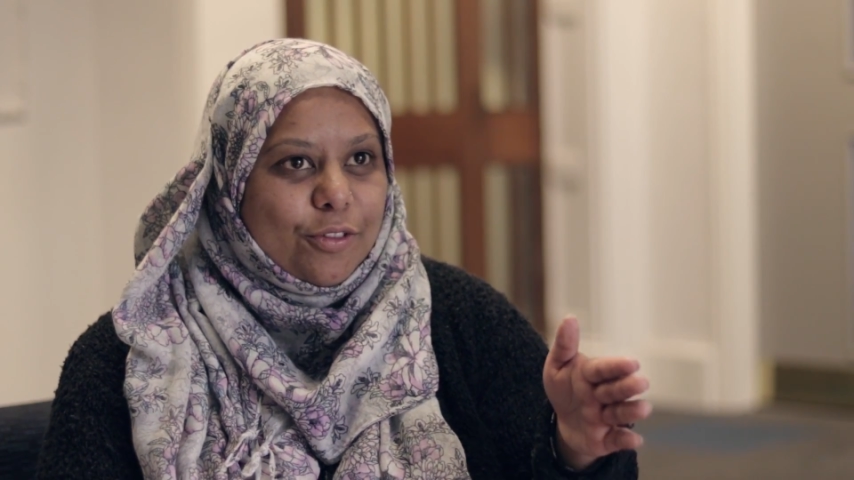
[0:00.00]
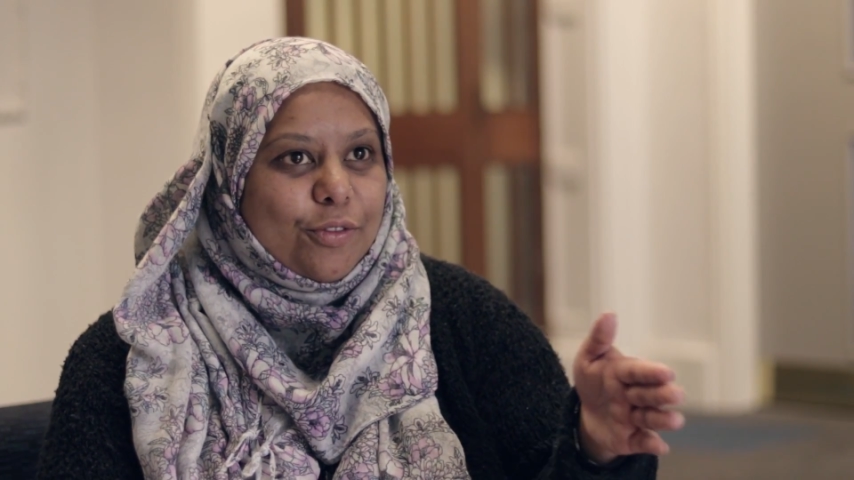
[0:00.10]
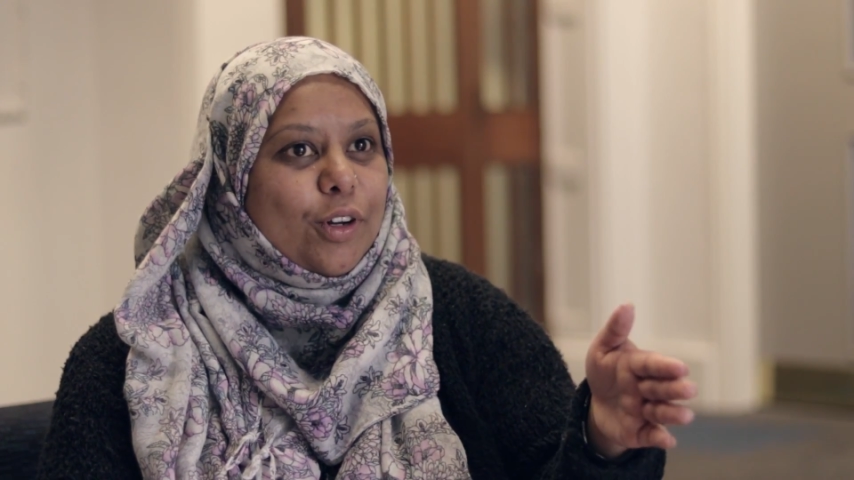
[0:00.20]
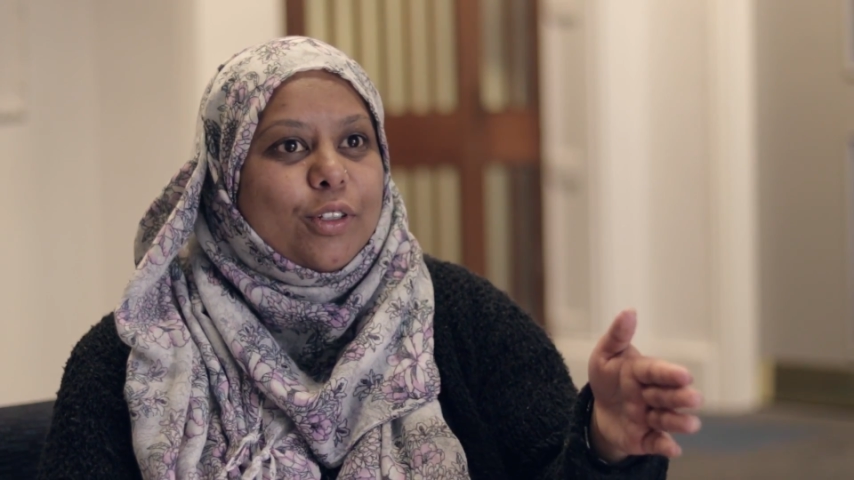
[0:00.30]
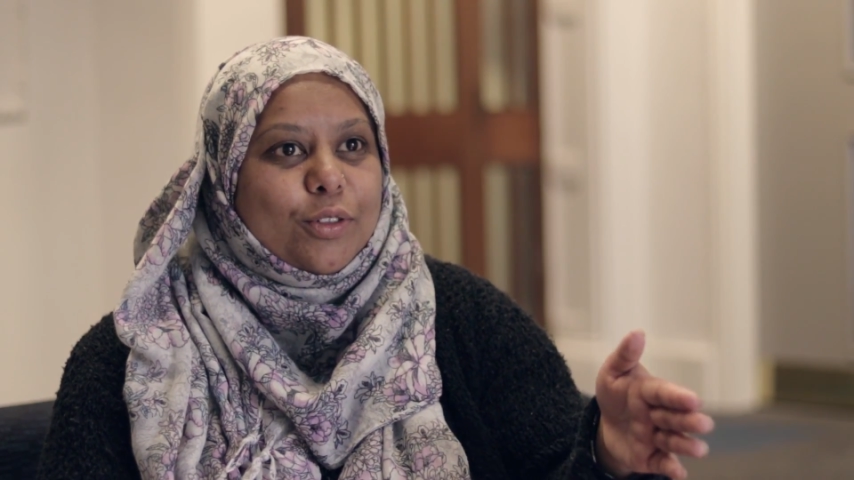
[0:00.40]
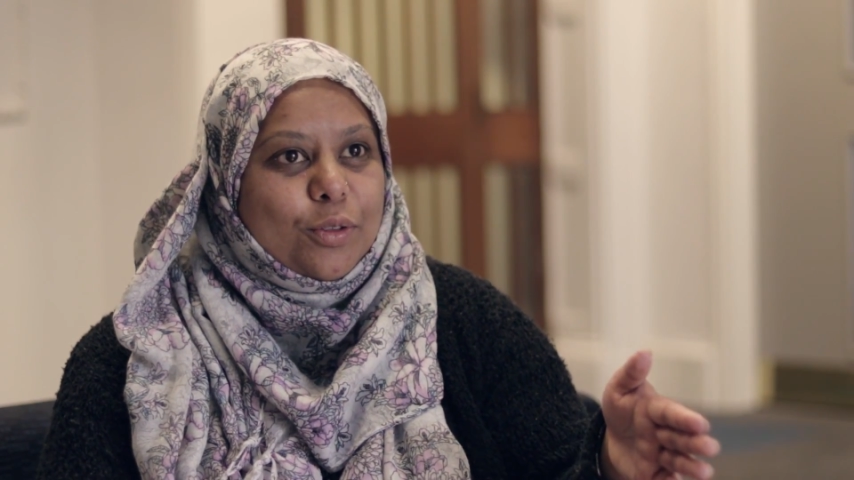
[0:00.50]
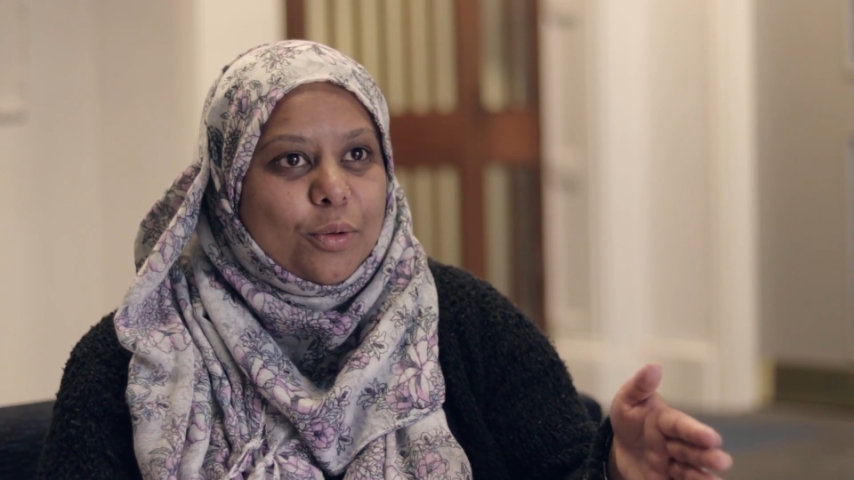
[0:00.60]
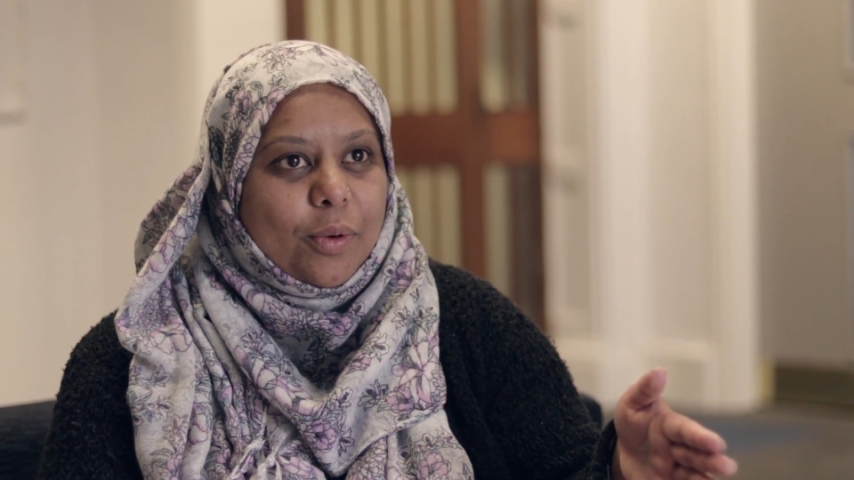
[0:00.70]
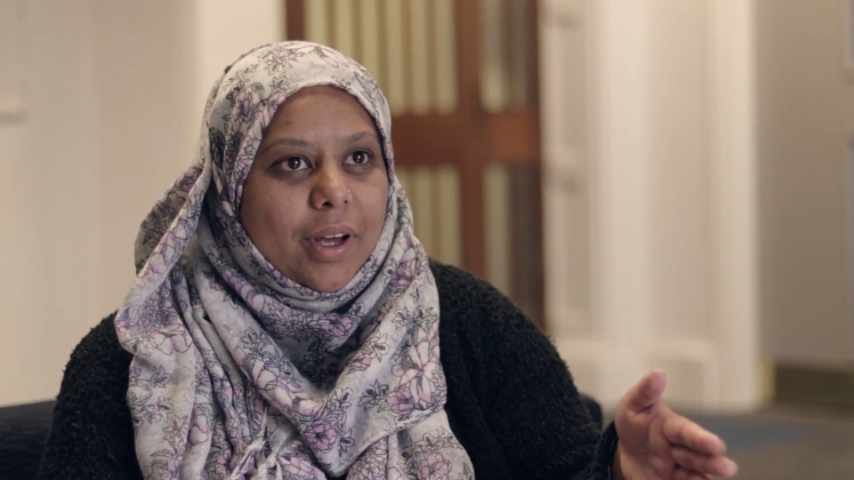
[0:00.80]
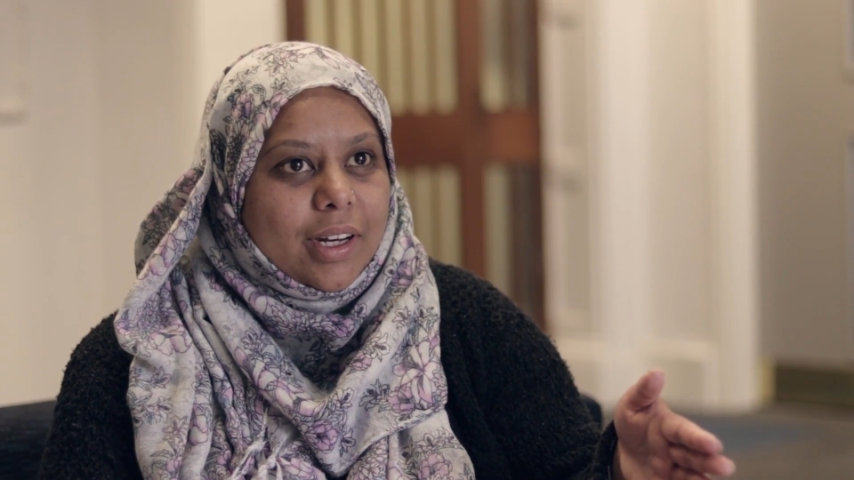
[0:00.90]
follow through what